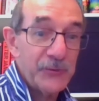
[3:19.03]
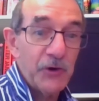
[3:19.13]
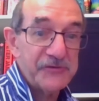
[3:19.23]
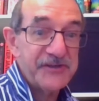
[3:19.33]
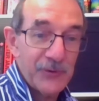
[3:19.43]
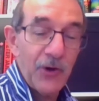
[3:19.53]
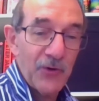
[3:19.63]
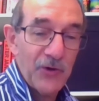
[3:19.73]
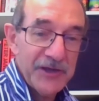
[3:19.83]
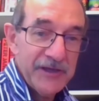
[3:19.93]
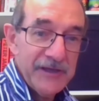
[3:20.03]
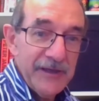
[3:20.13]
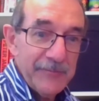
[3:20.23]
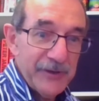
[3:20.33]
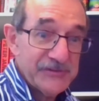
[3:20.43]
got it wrong
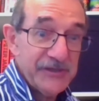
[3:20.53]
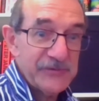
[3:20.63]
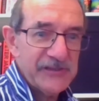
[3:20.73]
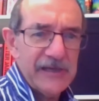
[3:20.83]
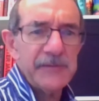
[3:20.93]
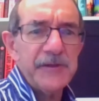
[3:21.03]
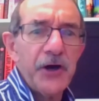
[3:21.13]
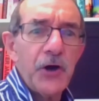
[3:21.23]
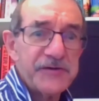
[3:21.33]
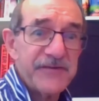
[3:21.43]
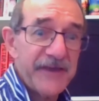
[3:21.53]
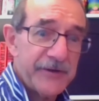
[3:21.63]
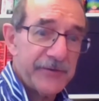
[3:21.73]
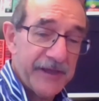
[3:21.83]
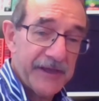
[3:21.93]
because he was a little bit hard of
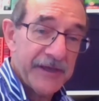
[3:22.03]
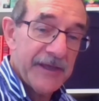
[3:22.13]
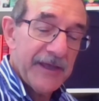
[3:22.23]
hearing,